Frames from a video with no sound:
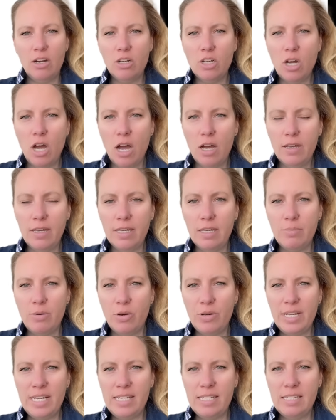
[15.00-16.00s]
talking
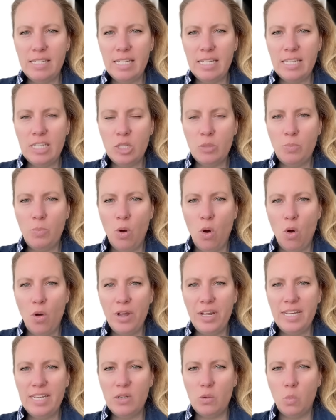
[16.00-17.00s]
about a
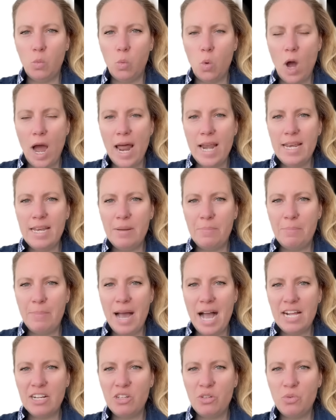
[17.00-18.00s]
6.1
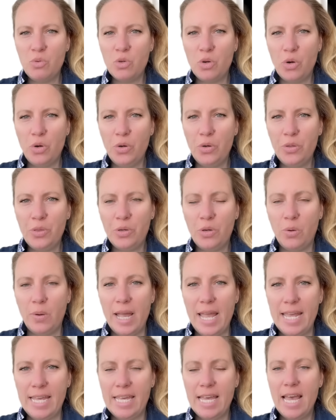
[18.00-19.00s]
magnitude
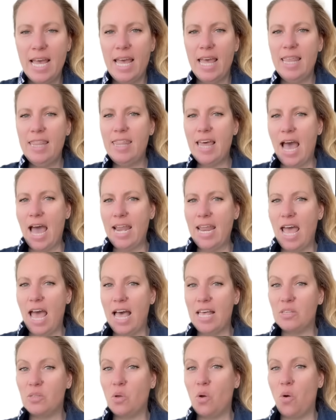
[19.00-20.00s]
earthquake that
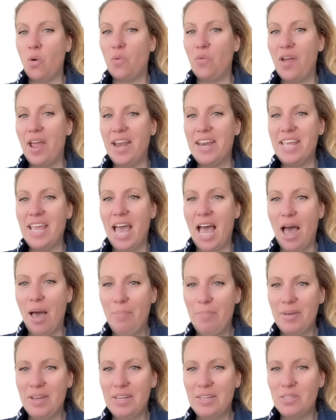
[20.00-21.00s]
has already
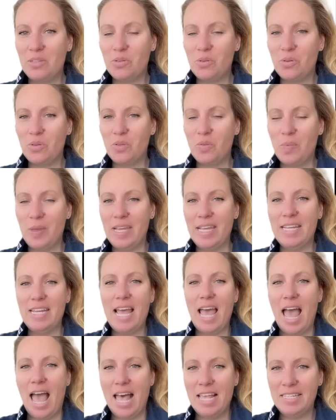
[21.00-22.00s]
happened, so to speak. It
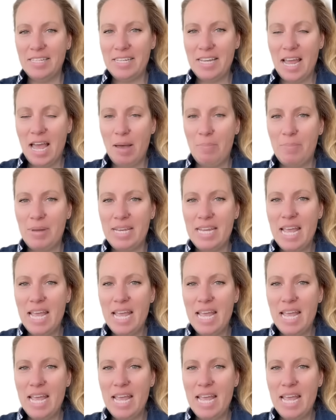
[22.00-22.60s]
hasn't happened,